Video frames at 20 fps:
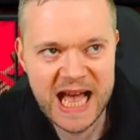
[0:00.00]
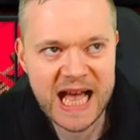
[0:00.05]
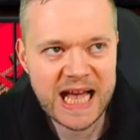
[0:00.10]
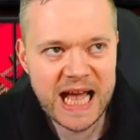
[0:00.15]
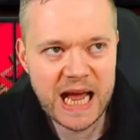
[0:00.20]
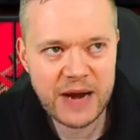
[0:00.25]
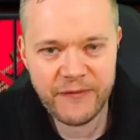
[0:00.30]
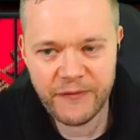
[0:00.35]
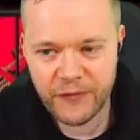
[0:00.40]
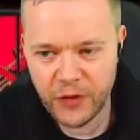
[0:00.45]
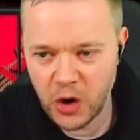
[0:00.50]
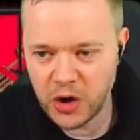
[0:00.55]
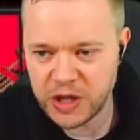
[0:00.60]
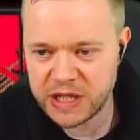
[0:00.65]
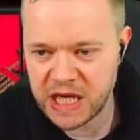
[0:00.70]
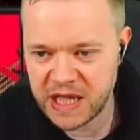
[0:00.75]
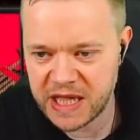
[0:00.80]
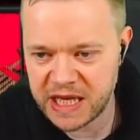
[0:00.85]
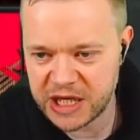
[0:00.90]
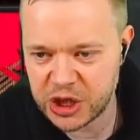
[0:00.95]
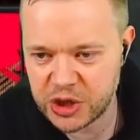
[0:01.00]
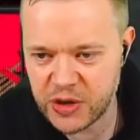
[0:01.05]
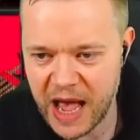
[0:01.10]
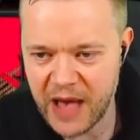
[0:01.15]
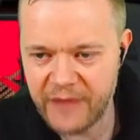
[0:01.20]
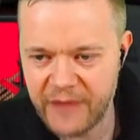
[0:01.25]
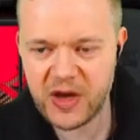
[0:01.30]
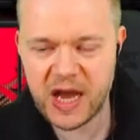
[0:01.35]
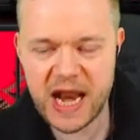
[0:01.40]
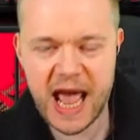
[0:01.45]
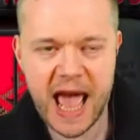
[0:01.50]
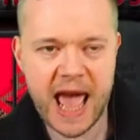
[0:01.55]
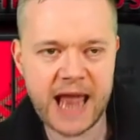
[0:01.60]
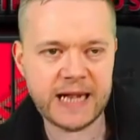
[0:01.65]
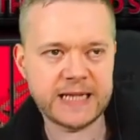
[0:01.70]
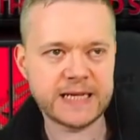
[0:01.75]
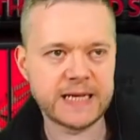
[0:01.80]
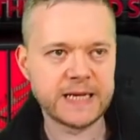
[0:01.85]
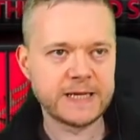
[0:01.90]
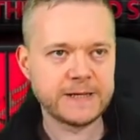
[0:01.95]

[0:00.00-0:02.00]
in front of the Stretford end.